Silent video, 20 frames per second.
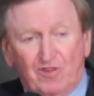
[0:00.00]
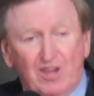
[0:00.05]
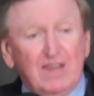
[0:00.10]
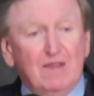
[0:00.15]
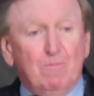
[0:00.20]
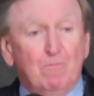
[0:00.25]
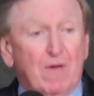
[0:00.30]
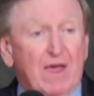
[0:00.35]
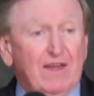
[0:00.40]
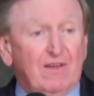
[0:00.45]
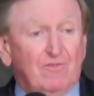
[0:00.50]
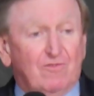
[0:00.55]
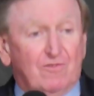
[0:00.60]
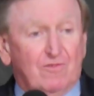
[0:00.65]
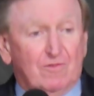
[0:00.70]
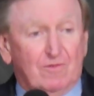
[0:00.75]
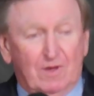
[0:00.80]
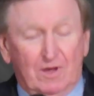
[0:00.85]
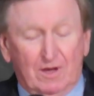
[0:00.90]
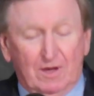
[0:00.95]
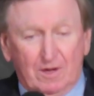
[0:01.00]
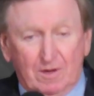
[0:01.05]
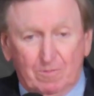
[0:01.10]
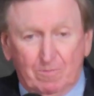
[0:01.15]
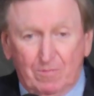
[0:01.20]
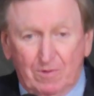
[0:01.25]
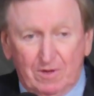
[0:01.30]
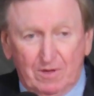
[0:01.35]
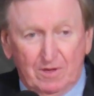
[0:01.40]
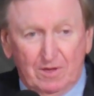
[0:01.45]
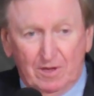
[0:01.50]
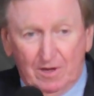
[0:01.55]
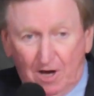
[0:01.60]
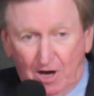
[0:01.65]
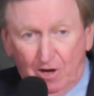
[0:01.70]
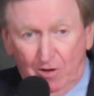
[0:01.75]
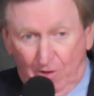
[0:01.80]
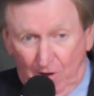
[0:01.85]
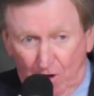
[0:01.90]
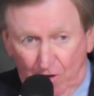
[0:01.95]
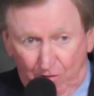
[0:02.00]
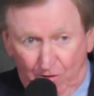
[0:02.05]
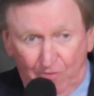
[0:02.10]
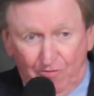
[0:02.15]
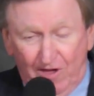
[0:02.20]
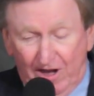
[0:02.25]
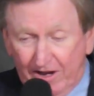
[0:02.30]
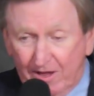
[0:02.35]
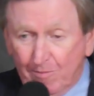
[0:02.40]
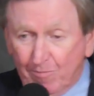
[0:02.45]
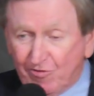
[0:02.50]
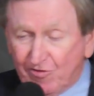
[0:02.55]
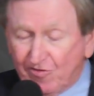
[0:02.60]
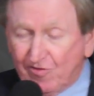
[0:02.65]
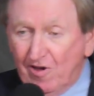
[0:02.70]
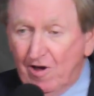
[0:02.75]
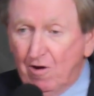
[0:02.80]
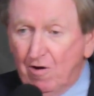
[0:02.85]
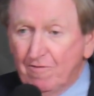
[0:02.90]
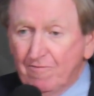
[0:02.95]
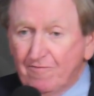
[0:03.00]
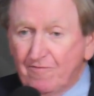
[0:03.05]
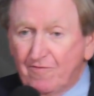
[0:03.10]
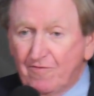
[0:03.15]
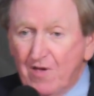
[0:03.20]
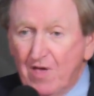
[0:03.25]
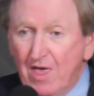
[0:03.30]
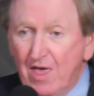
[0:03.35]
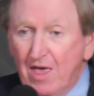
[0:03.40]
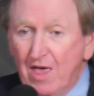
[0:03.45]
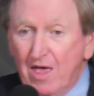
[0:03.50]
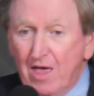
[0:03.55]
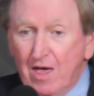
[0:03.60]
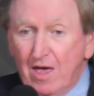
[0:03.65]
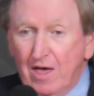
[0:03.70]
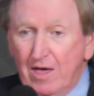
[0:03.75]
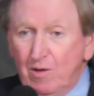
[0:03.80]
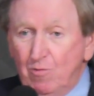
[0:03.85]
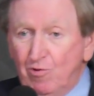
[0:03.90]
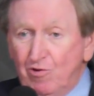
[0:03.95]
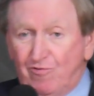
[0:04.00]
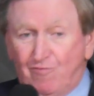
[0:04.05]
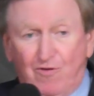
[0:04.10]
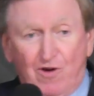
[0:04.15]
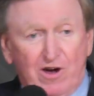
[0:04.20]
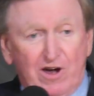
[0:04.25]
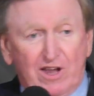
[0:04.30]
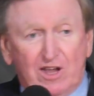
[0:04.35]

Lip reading: teammates other than himself. He was very